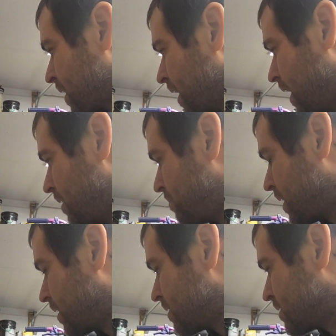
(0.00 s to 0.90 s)
And
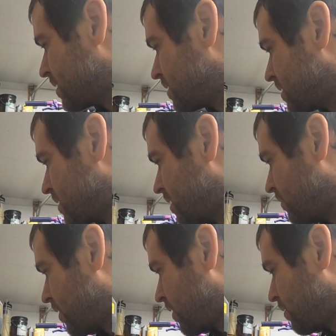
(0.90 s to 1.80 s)
because this isn't a
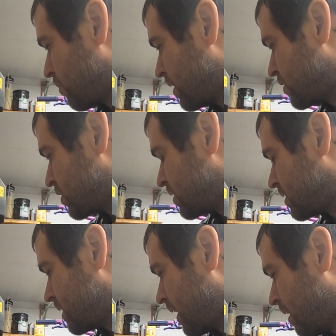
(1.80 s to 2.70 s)
very rigid
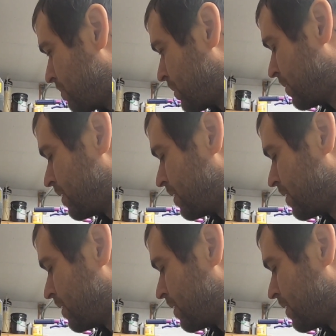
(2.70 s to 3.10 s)
setup,